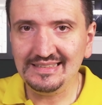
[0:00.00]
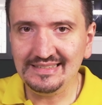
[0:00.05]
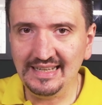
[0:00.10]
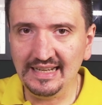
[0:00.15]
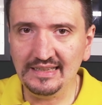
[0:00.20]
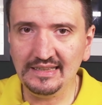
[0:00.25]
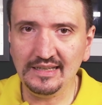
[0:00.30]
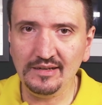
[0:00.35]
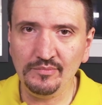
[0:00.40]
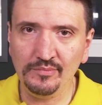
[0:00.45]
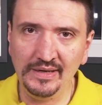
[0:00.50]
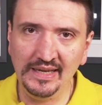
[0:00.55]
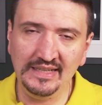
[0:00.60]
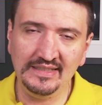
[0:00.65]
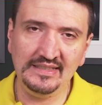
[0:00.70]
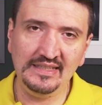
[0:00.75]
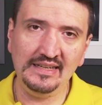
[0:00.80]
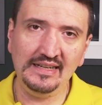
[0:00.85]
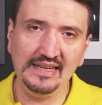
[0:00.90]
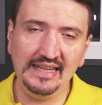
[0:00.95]
great
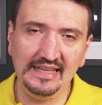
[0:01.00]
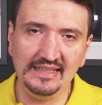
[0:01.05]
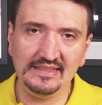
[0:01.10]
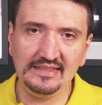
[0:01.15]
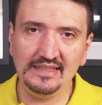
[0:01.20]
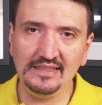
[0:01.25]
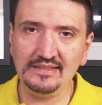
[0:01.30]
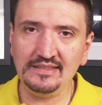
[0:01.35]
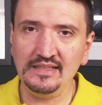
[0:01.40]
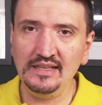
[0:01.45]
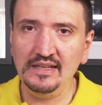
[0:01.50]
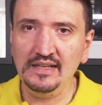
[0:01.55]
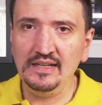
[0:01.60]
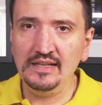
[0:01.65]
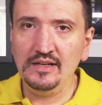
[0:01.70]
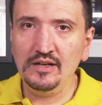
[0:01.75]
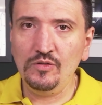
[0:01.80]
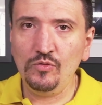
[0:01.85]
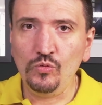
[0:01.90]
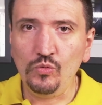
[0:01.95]
amazing lenses.
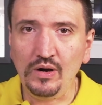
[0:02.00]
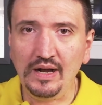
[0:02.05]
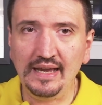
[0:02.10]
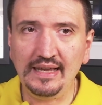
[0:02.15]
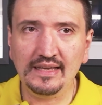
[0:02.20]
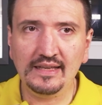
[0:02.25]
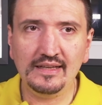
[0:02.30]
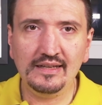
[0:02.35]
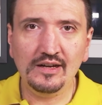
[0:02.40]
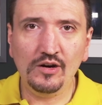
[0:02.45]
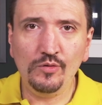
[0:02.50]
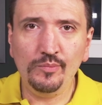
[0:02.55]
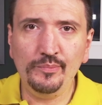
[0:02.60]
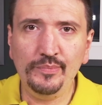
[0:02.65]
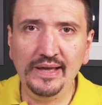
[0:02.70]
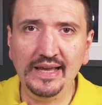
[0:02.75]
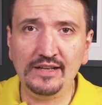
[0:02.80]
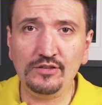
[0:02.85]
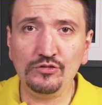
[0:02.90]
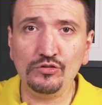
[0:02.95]
Why go
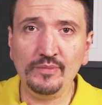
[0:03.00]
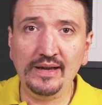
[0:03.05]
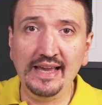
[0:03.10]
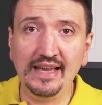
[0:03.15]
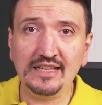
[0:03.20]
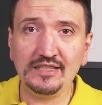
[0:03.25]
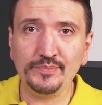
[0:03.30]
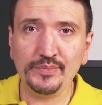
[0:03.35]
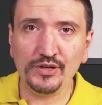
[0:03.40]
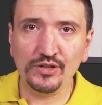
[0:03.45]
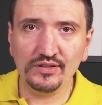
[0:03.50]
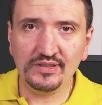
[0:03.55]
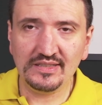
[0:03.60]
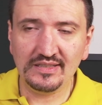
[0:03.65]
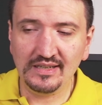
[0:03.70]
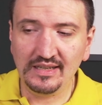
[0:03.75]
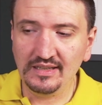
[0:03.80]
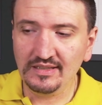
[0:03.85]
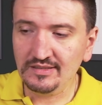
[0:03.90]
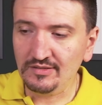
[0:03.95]
back to my X Pro
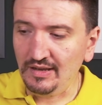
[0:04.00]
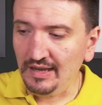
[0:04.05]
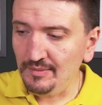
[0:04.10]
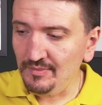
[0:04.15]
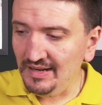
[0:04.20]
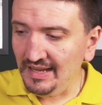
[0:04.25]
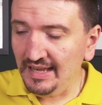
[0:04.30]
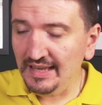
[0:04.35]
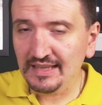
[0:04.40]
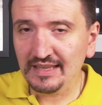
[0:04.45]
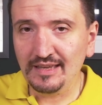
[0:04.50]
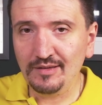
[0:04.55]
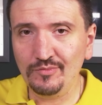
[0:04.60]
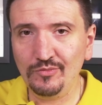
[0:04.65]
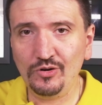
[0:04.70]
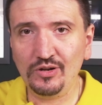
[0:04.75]
3? So I'm liking